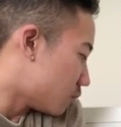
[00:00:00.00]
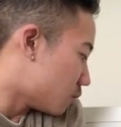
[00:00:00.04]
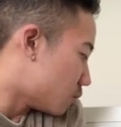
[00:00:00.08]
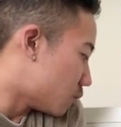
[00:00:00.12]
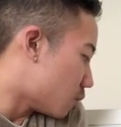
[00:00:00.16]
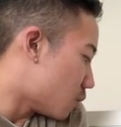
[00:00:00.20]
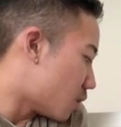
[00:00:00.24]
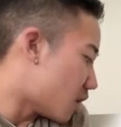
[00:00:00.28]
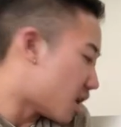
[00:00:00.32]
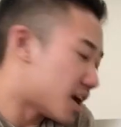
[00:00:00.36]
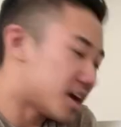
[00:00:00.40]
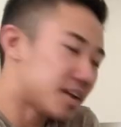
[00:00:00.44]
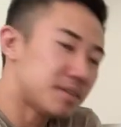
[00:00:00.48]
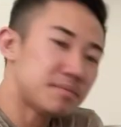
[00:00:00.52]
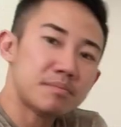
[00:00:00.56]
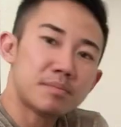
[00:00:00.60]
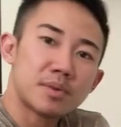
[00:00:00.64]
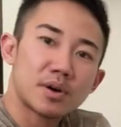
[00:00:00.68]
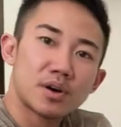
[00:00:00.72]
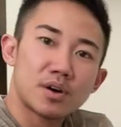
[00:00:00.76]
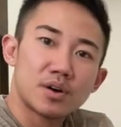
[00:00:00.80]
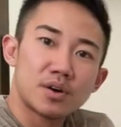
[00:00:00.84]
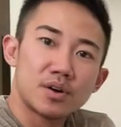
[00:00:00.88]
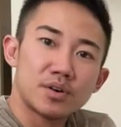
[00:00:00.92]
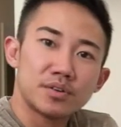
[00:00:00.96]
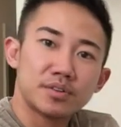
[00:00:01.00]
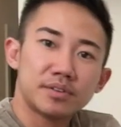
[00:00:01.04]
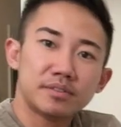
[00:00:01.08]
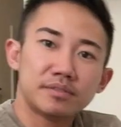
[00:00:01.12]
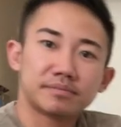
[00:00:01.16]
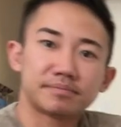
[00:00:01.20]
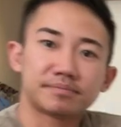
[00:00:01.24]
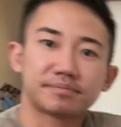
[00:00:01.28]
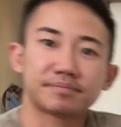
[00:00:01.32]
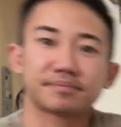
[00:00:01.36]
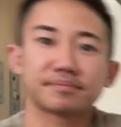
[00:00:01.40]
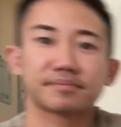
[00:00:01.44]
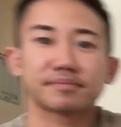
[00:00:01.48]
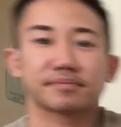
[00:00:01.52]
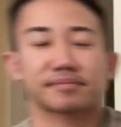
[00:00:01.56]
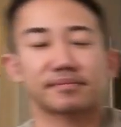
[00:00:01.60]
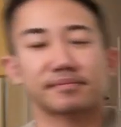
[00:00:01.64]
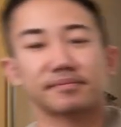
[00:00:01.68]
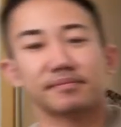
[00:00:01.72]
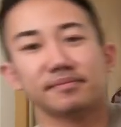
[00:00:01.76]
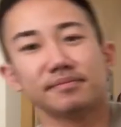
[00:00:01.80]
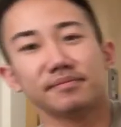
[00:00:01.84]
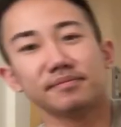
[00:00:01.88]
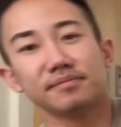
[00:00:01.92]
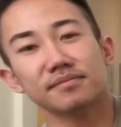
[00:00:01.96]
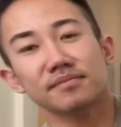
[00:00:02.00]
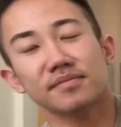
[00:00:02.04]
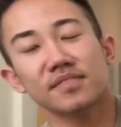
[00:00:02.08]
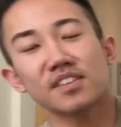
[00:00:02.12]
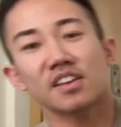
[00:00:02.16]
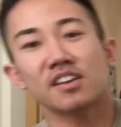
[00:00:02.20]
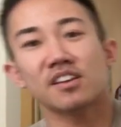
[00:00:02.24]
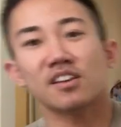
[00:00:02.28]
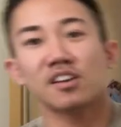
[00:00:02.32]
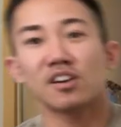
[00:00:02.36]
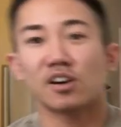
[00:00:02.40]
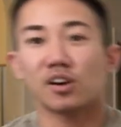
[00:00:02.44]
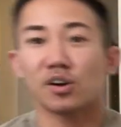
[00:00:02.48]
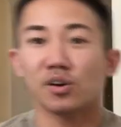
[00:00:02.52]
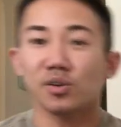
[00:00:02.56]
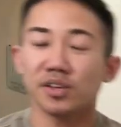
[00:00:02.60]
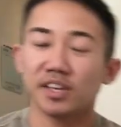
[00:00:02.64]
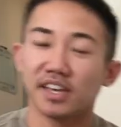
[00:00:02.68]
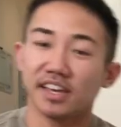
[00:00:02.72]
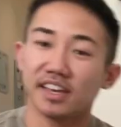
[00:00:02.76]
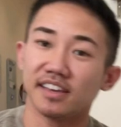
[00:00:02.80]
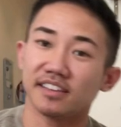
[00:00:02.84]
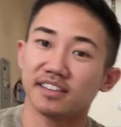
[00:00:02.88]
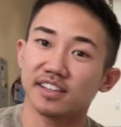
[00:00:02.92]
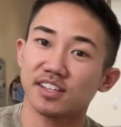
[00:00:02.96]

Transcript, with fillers: One bone. Okay,